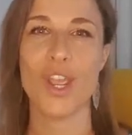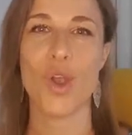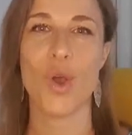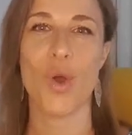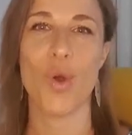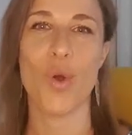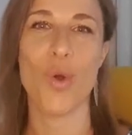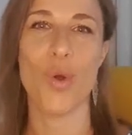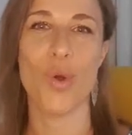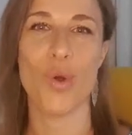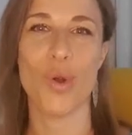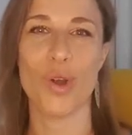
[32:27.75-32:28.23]

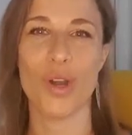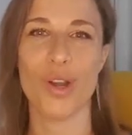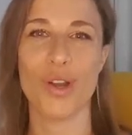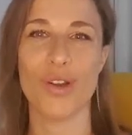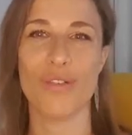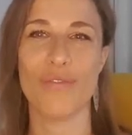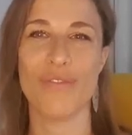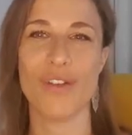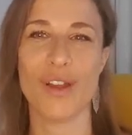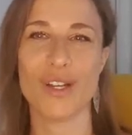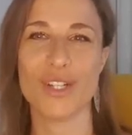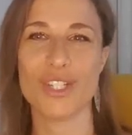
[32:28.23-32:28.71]

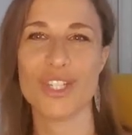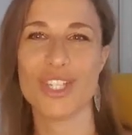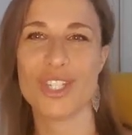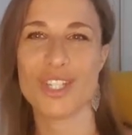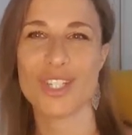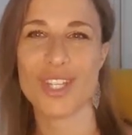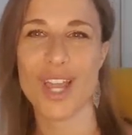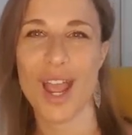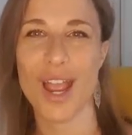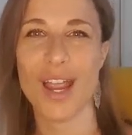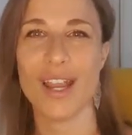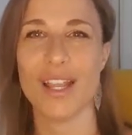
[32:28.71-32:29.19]
or very
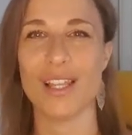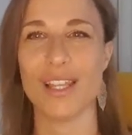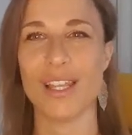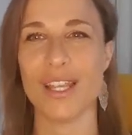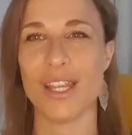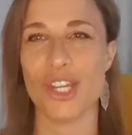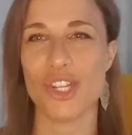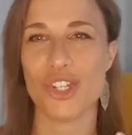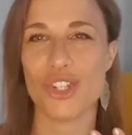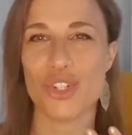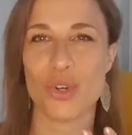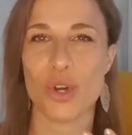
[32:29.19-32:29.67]

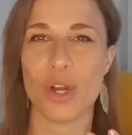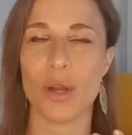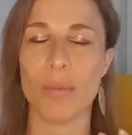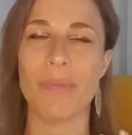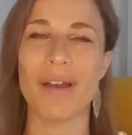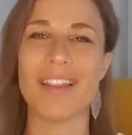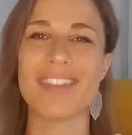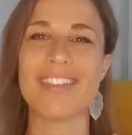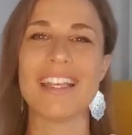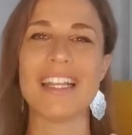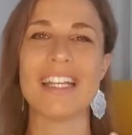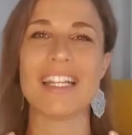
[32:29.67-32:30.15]
stylish or
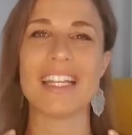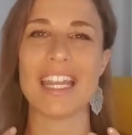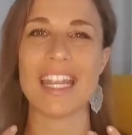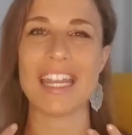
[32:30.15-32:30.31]
but it,